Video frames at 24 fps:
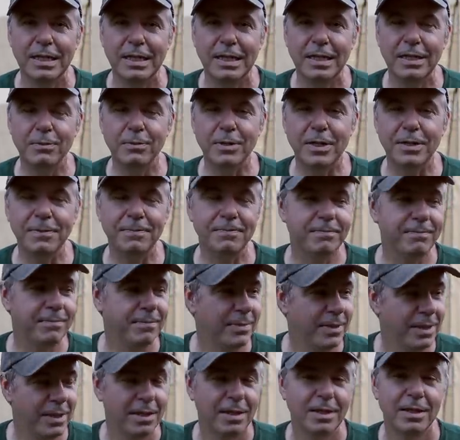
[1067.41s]
Anyway,
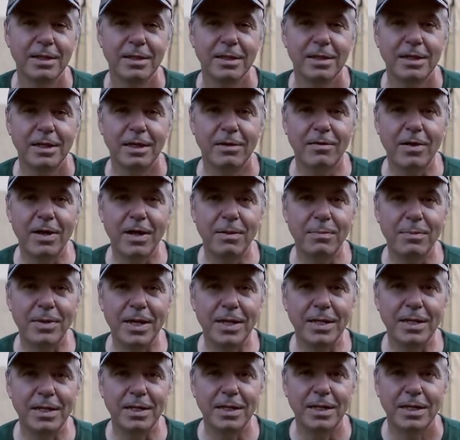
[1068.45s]
I
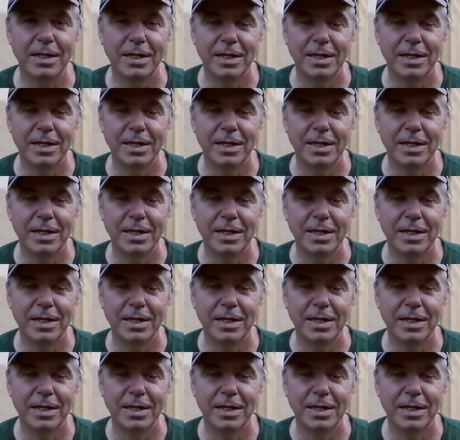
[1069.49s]
recommend it.